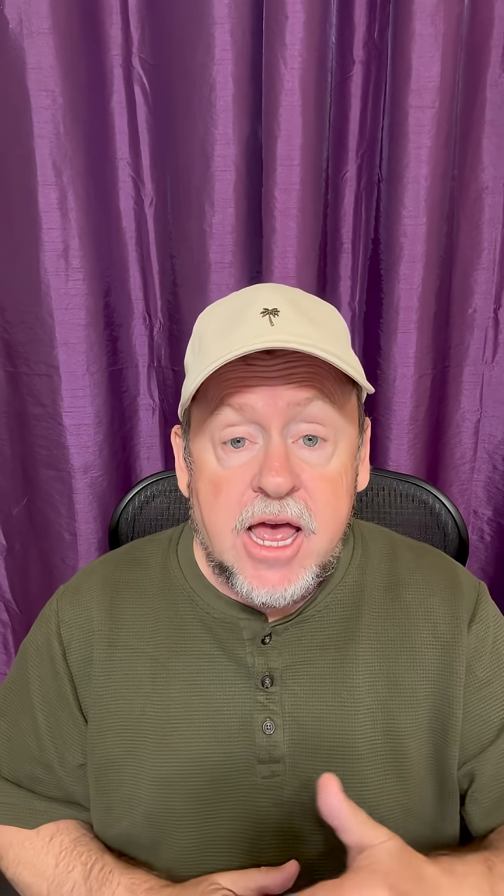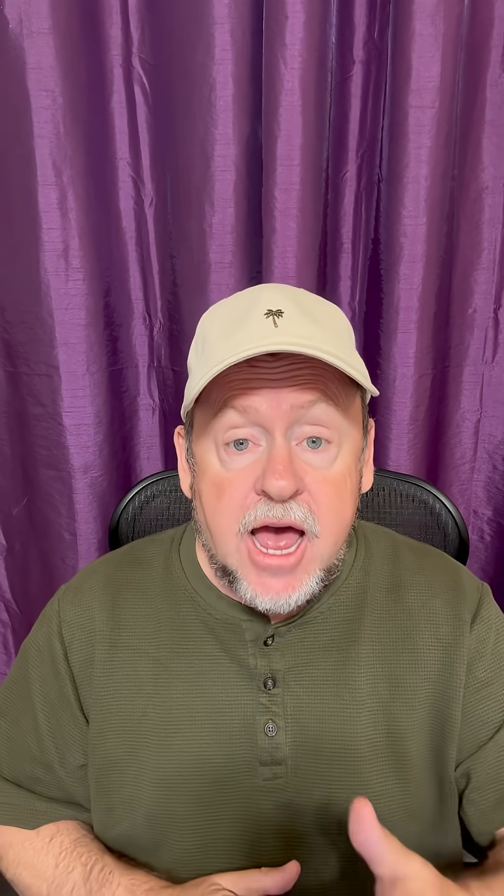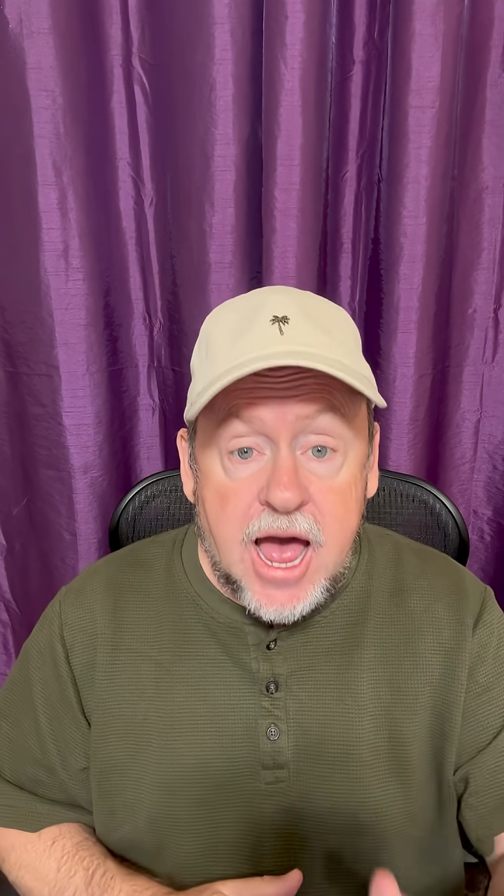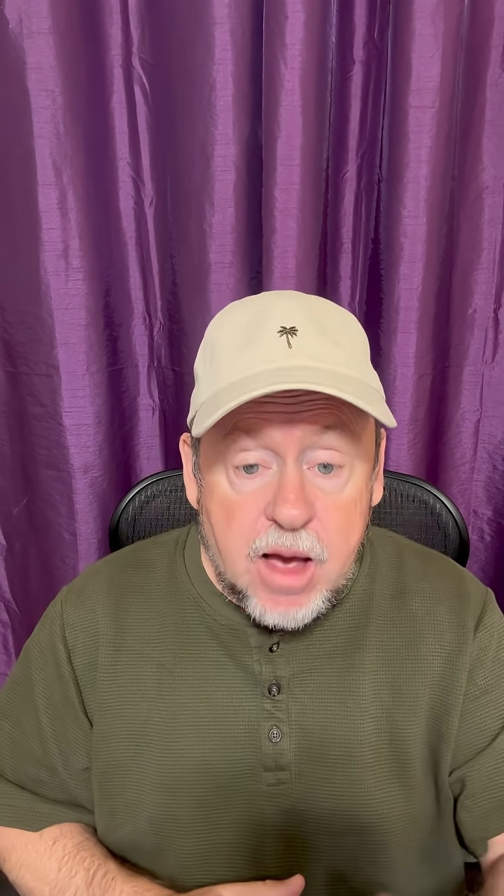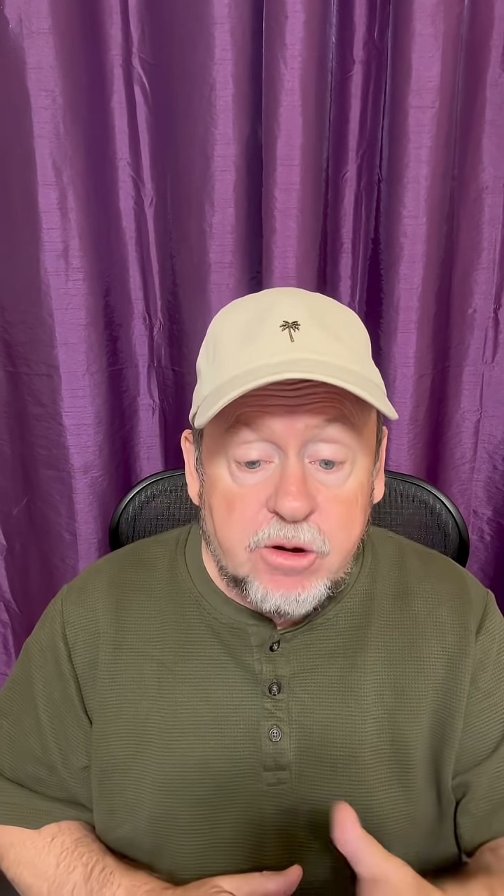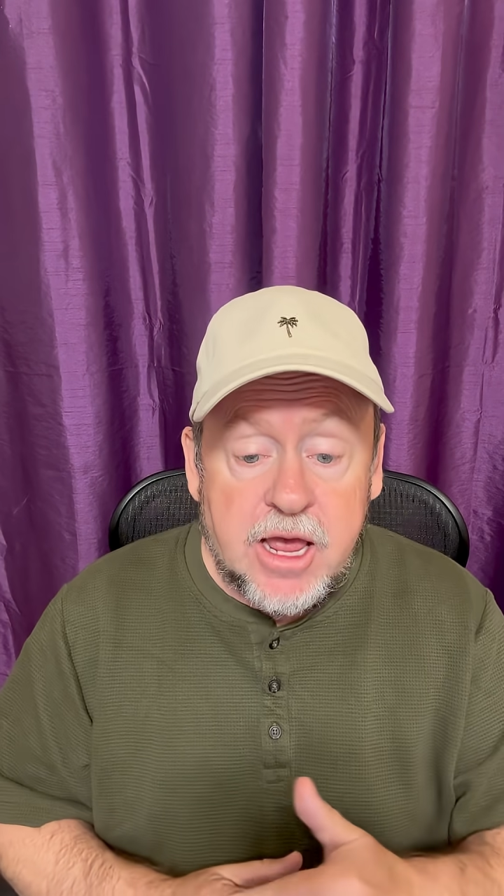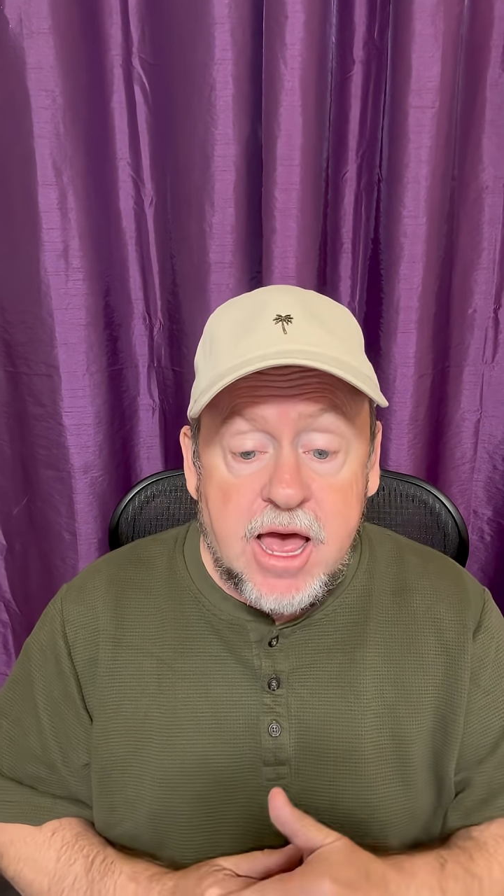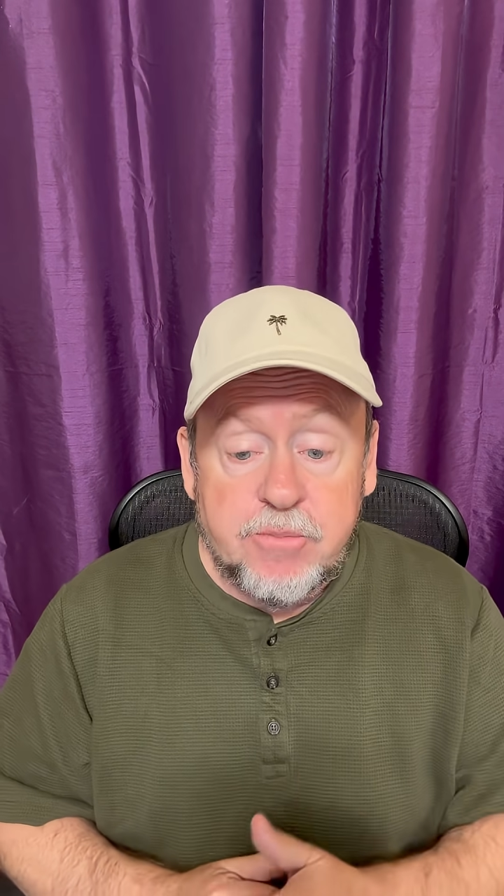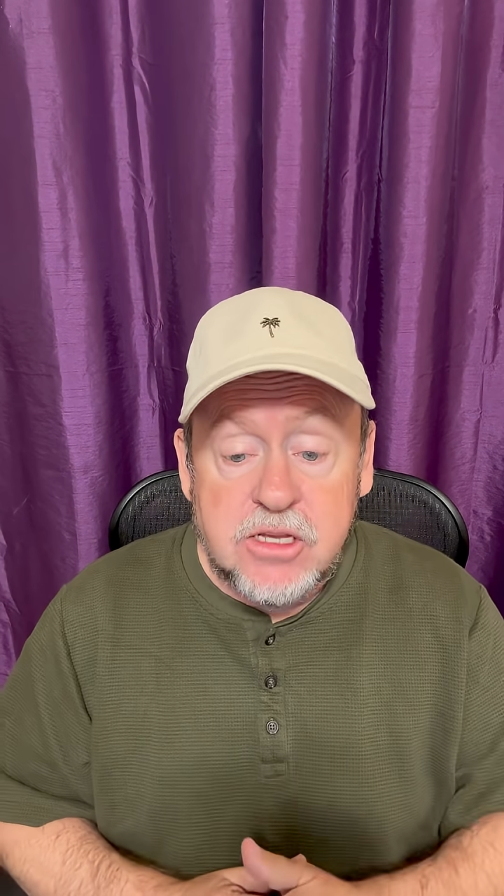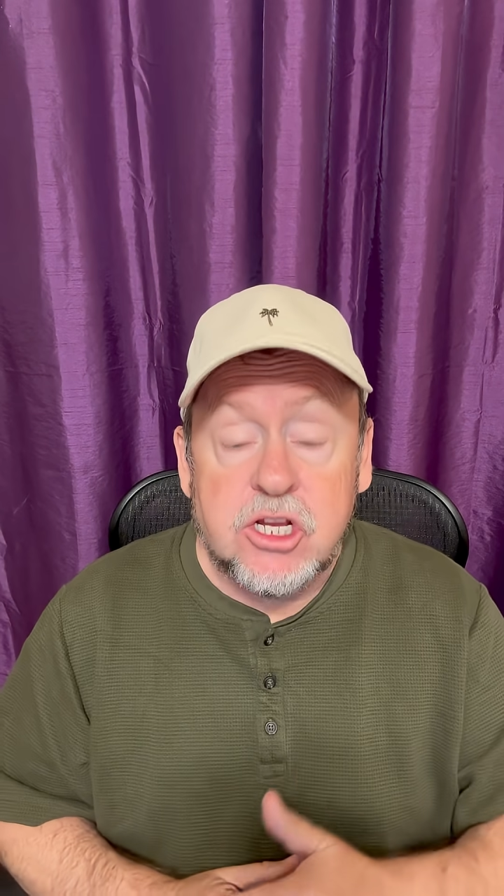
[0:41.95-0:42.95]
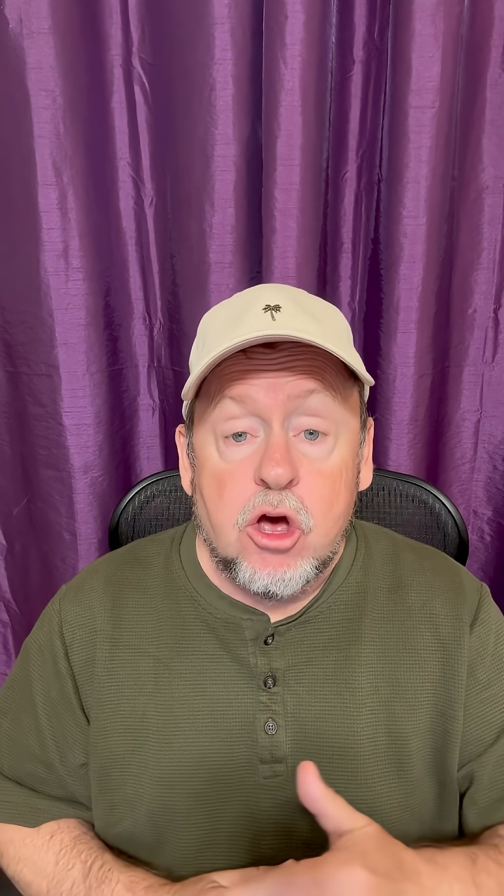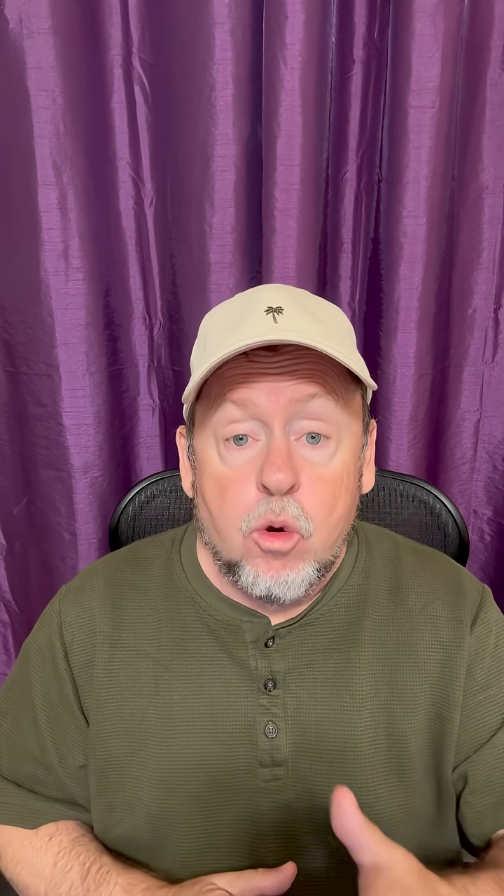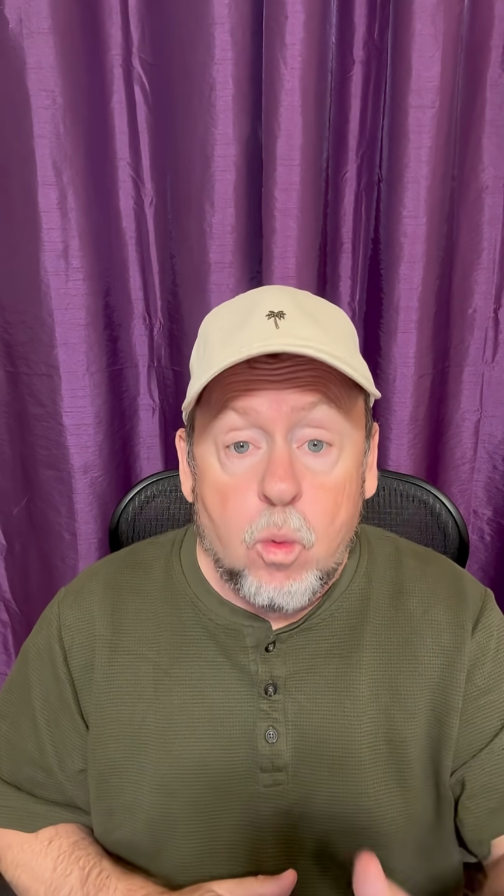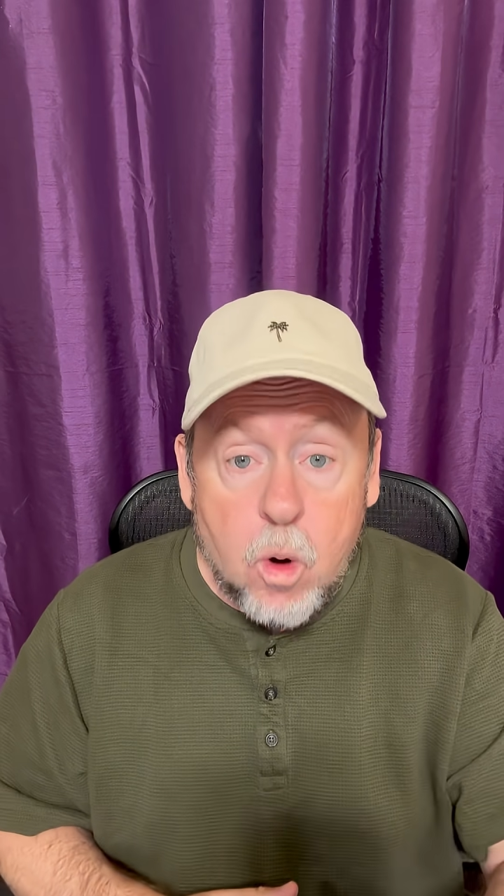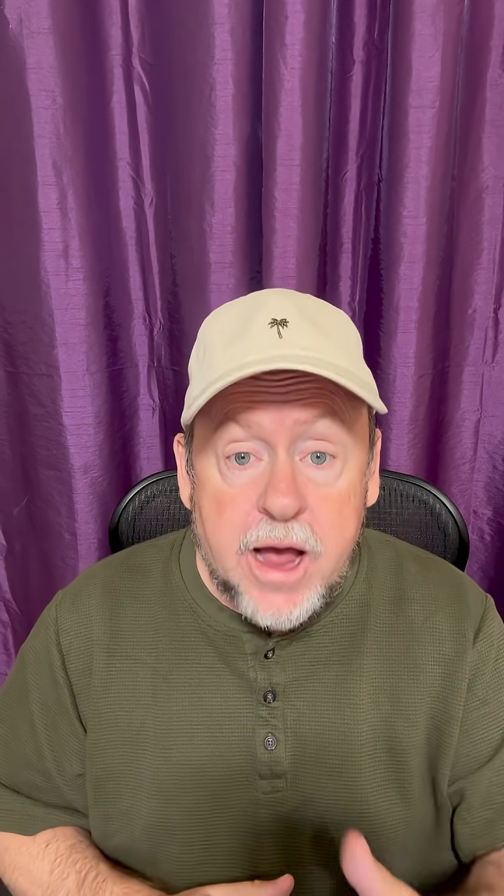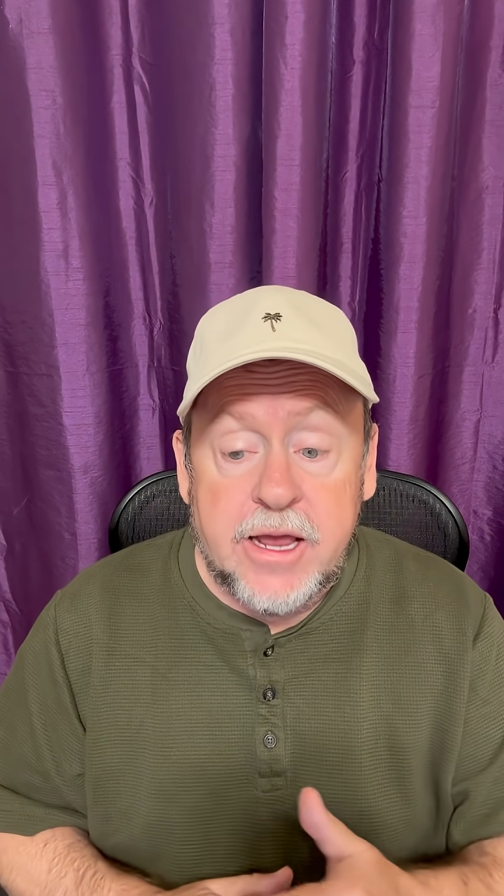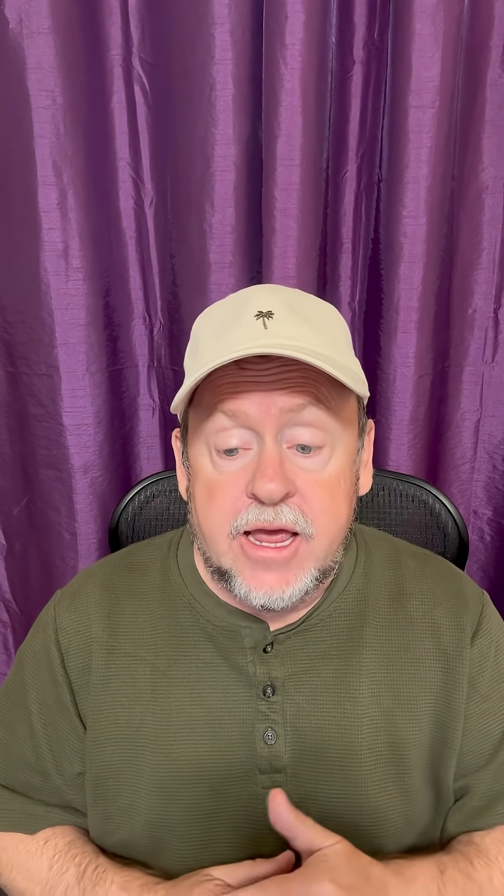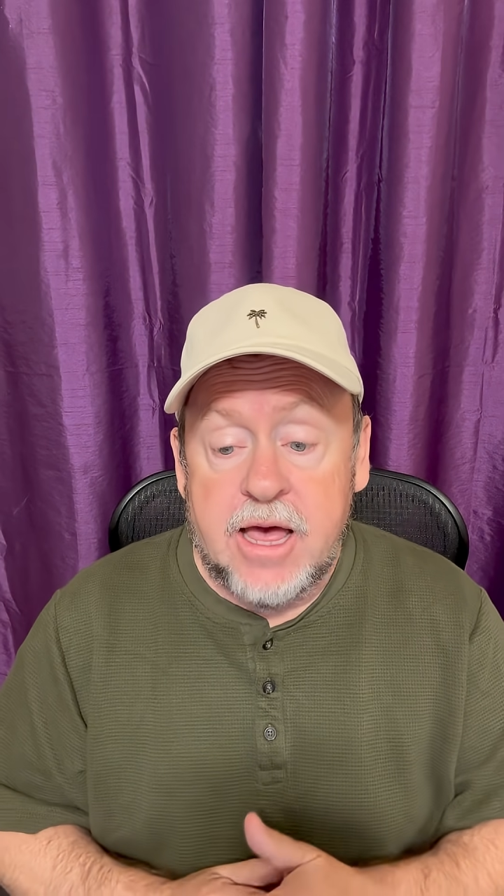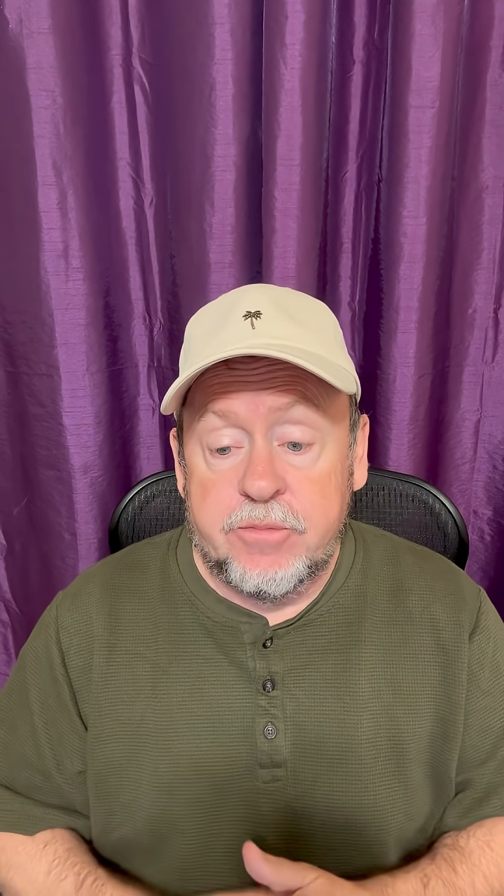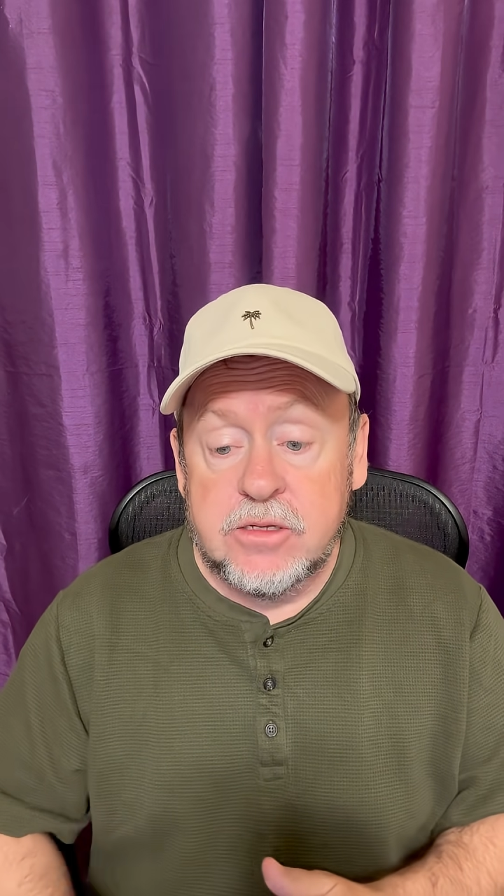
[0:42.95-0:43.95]
how it happens, why it
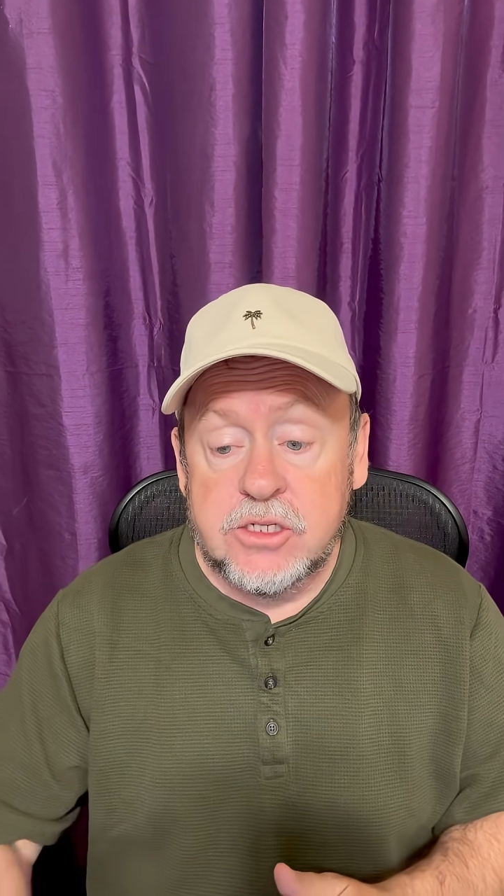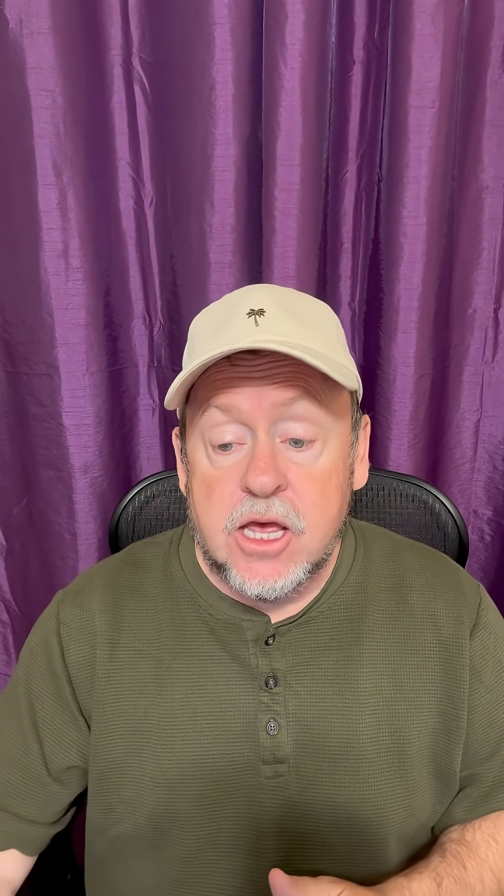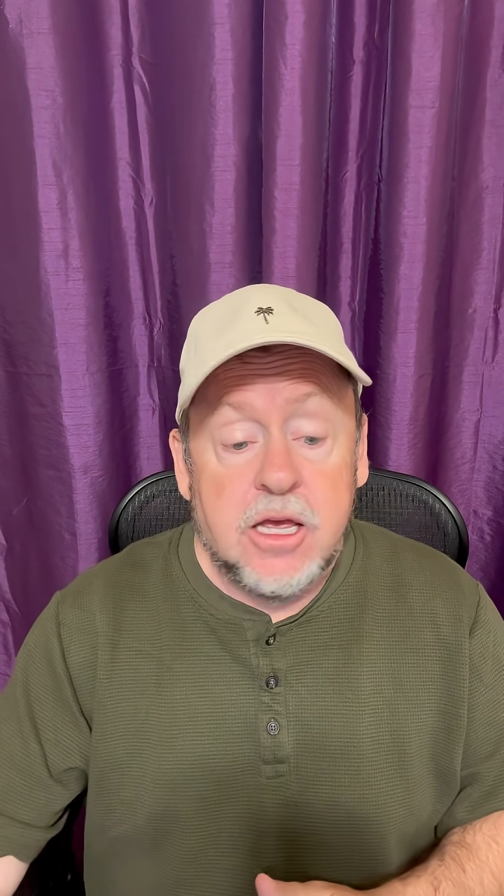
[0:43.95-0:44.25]
happens.